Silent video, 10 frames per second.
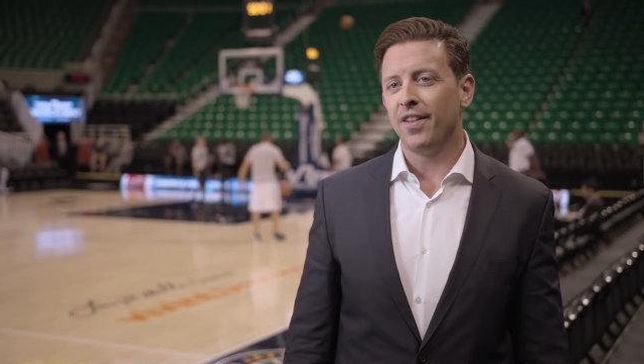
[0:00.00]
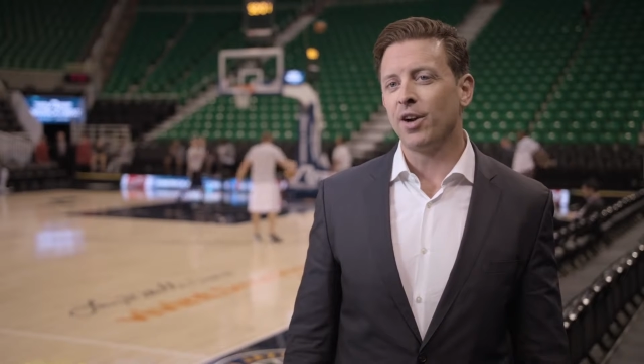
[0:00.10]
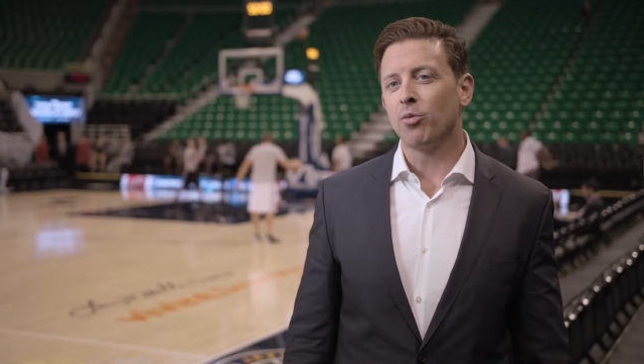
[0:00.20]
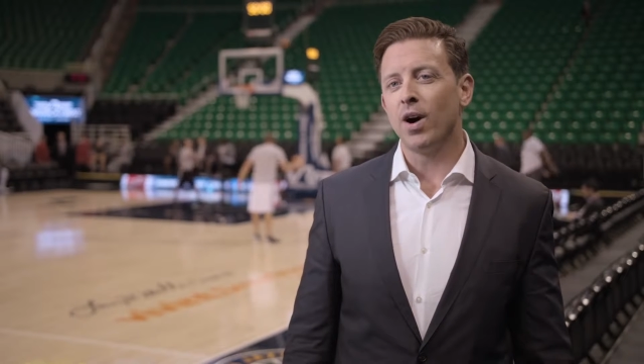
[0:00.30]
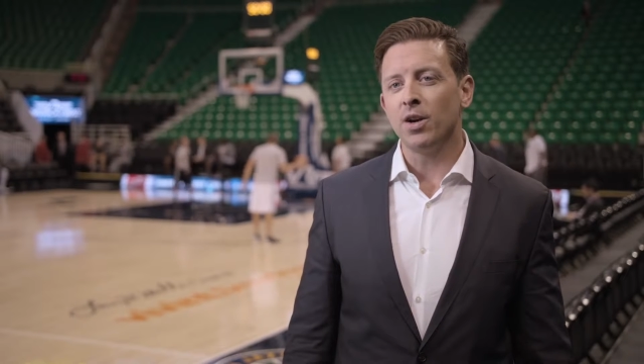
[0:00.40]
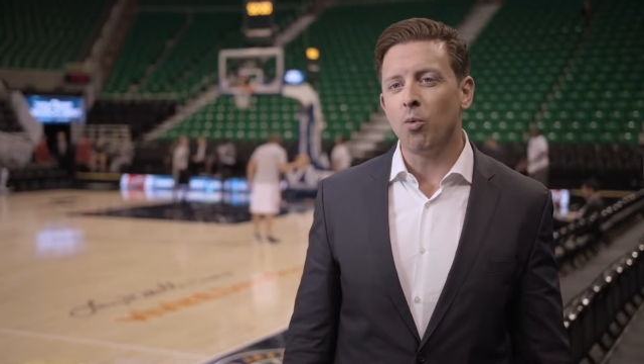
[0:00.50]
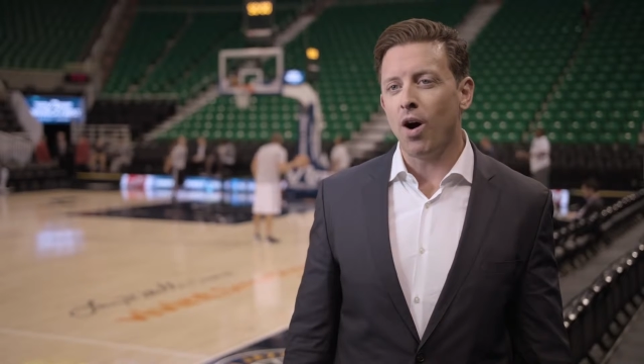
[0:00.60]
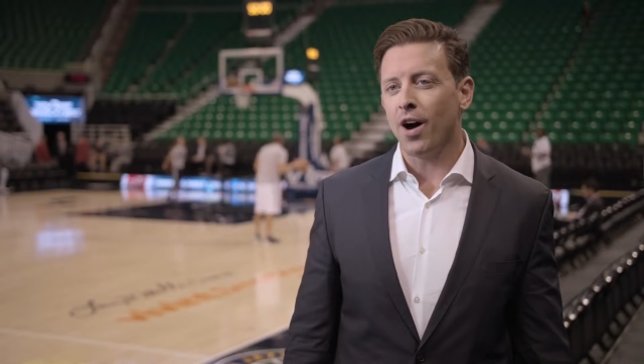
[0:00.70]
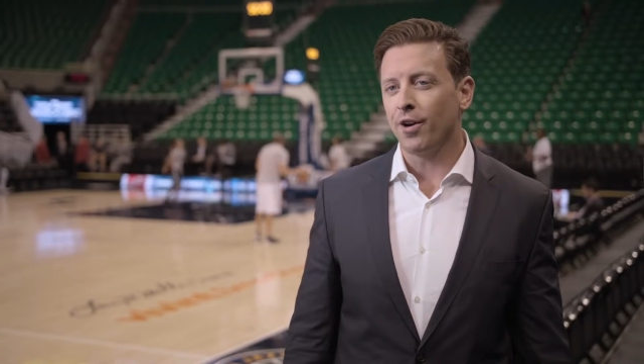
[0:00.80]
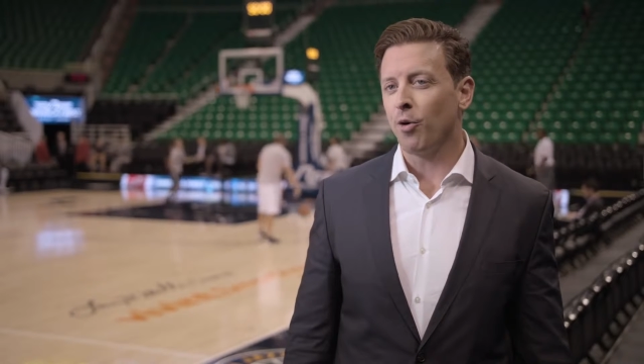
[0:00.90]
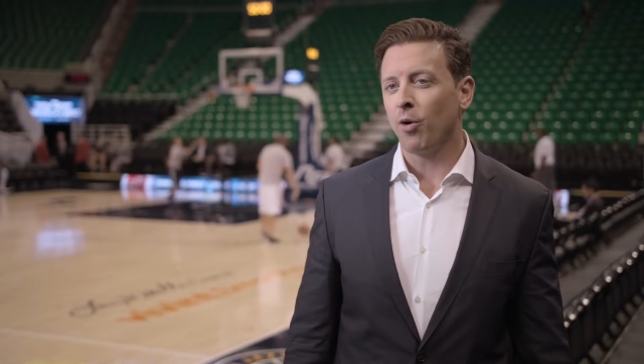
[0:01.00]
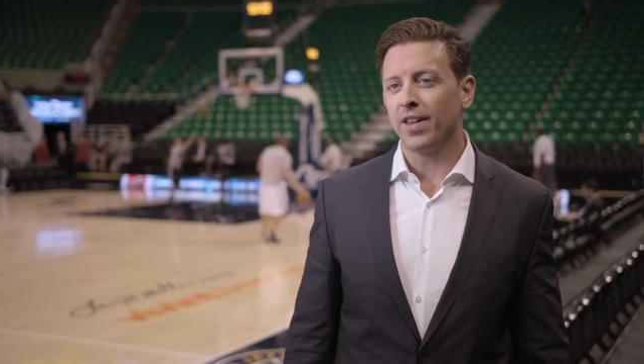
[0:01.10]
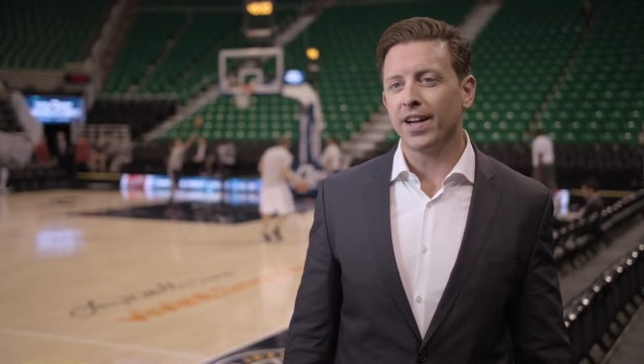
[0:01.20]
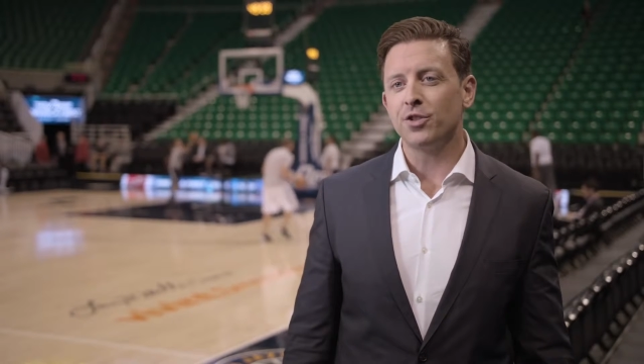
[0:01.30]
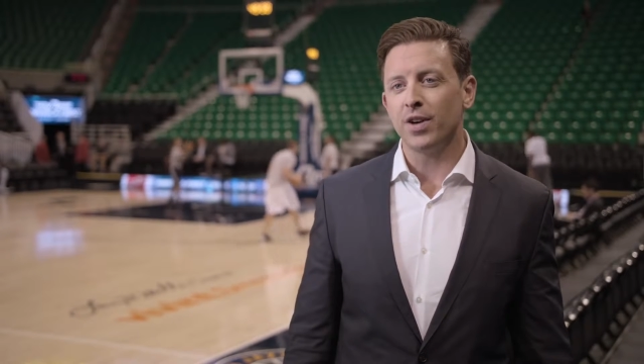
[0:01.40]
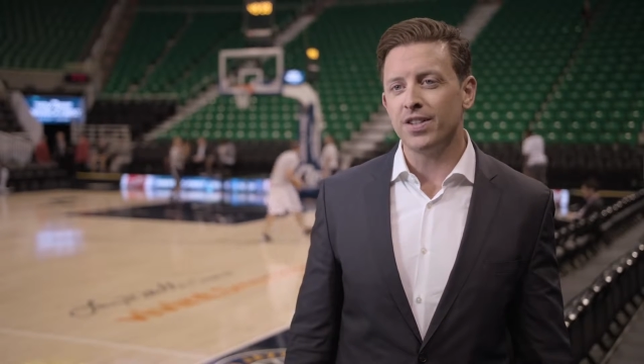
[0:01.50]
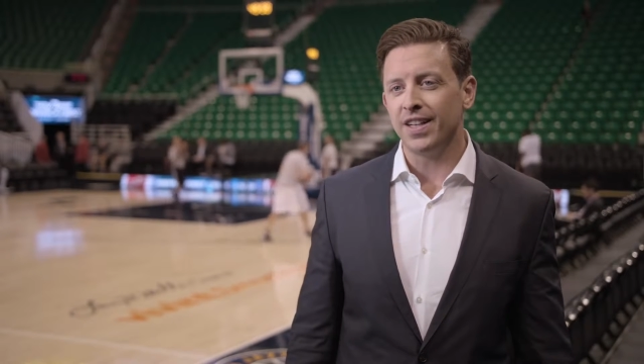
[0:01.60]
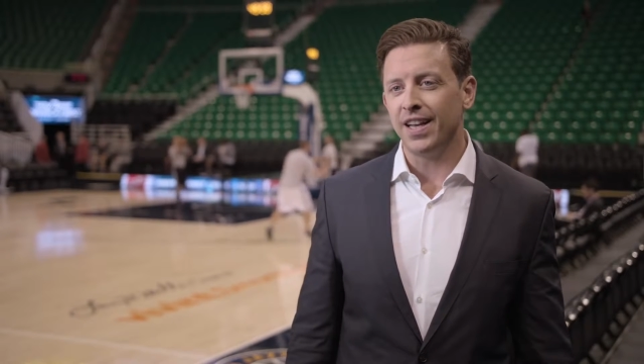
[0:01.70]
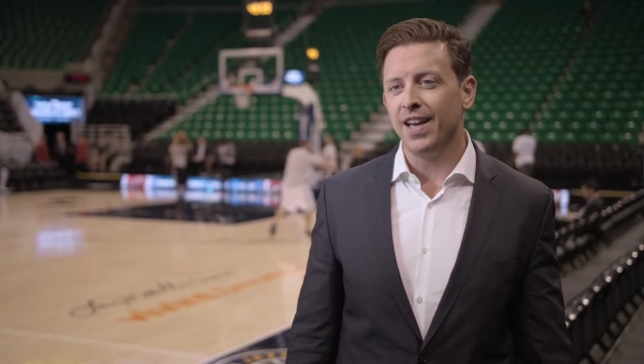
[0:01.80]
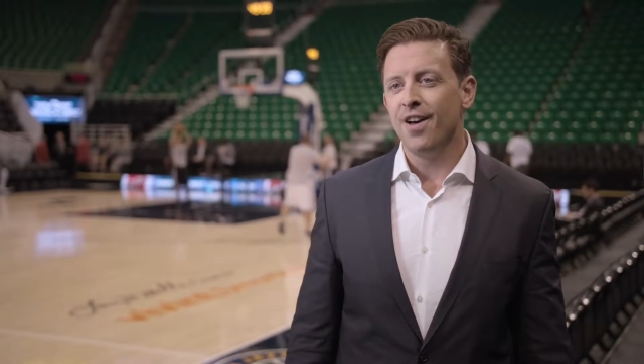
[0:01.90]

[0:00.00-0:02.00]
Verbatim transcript: Like running water or electricity,